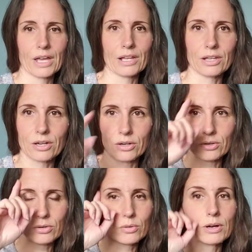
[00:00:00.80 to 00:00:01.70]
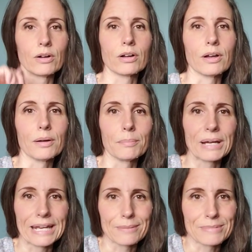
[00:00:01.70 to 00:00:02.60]
Hello, welcome.
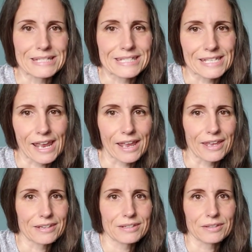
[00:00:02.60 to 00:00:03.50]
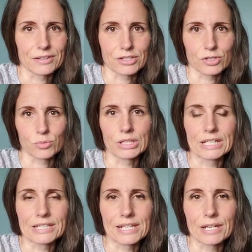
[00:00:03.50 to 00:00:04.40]
My name is San. This is a
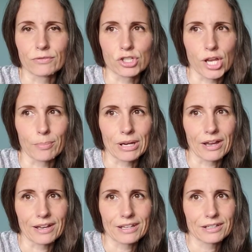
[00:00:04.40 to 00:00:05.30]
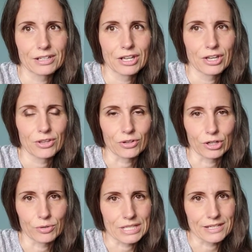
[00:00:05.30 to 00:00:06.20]
reading today for Gemini. There are
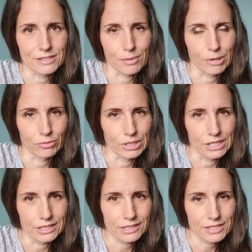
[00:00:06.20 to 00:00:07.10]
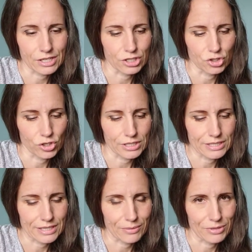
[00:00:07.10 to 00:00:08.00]
no dates on my readings. I
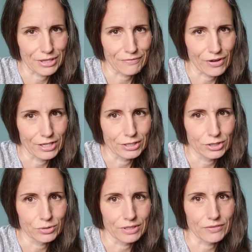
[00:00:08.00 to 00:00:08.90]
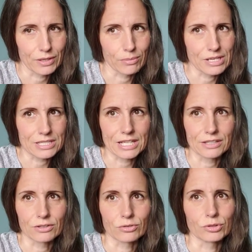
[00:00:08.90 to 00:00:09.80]
trust that when they find you, if they
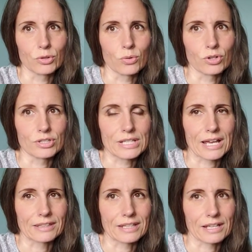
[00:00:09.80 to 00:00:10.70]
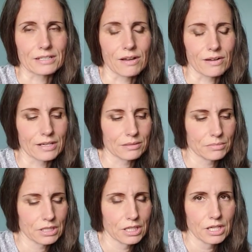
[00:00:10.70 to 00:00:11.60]
resonate, then they're yours at that
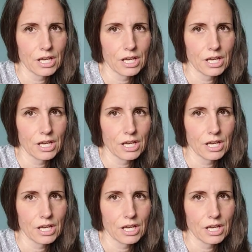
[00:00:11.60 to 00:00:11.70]
time.